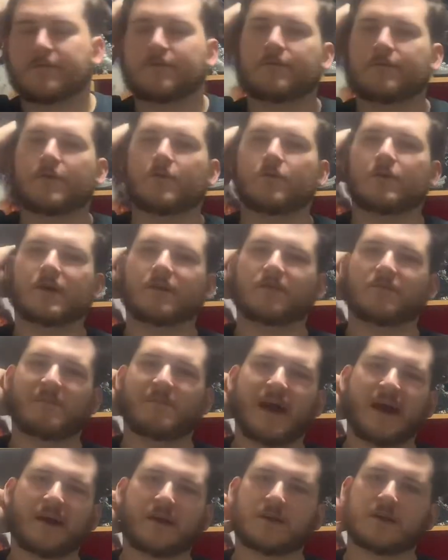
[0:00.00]
few kits
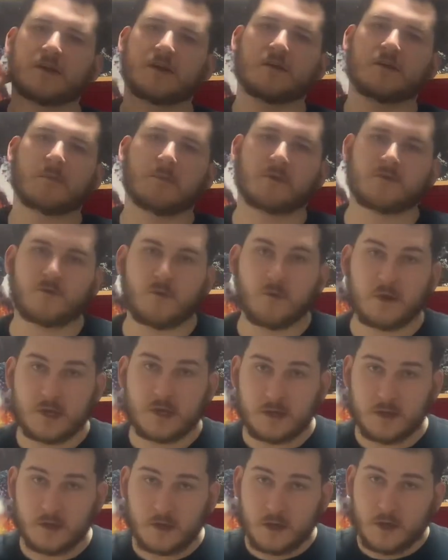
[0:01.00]
back in kit number
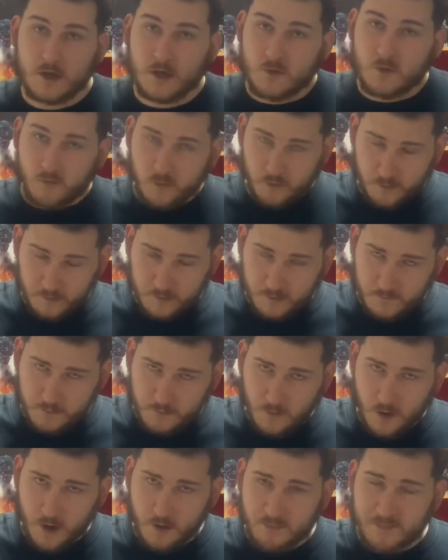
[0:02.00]
20, we received the
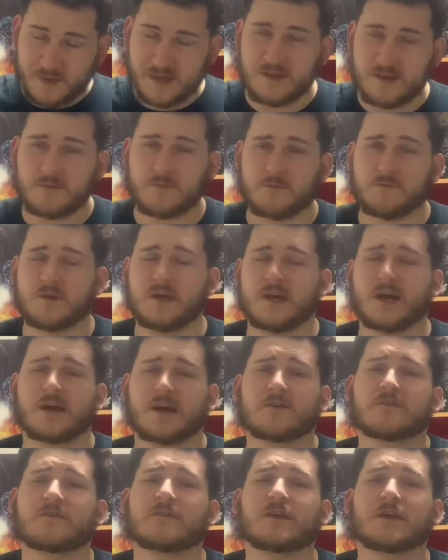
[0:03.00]
wrong piece from
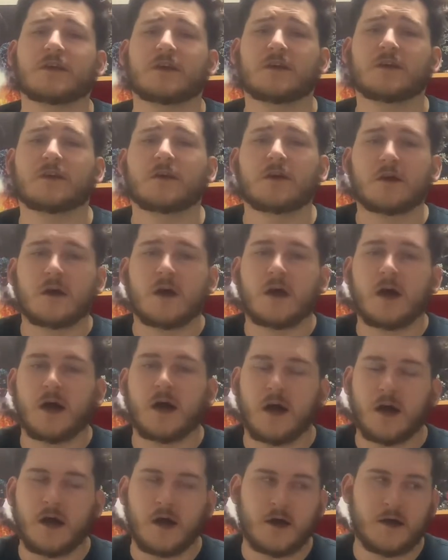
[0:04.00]
Deagostini.
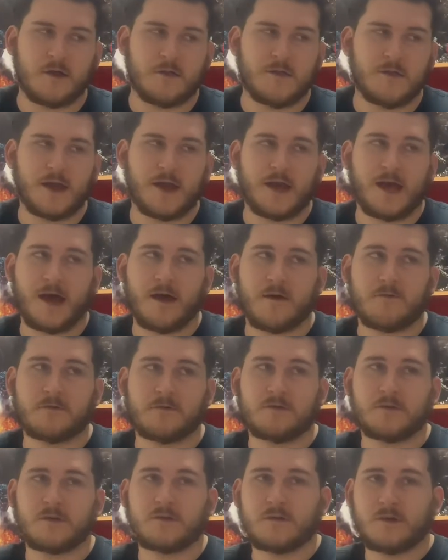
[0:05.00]
they have
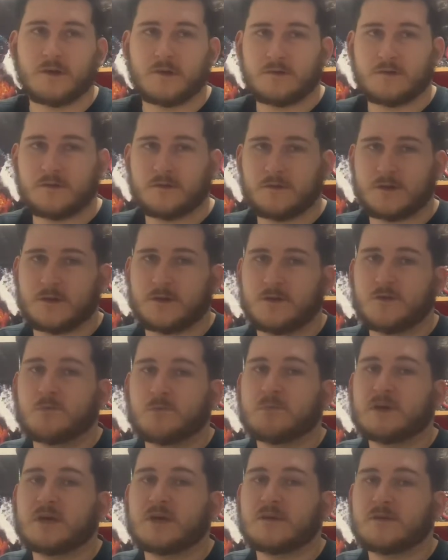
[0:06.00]
sent us the new
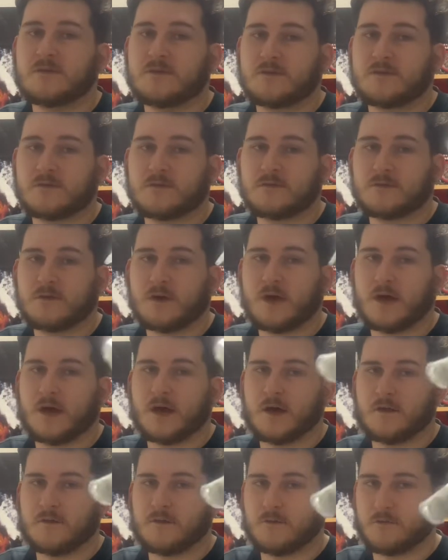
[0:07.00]
piece,
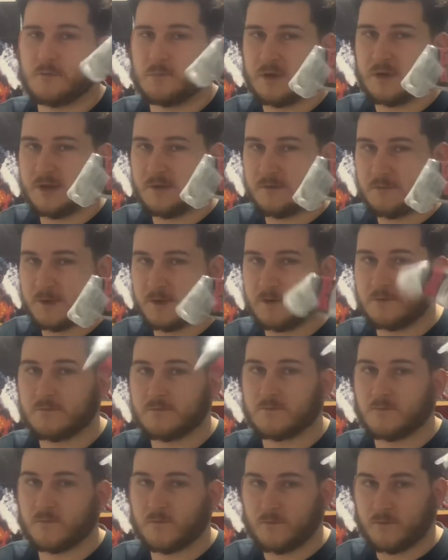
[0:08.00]
the replacement
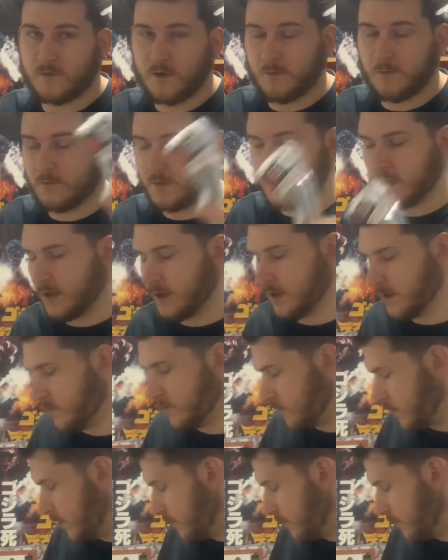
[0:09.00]
from the uh, wrong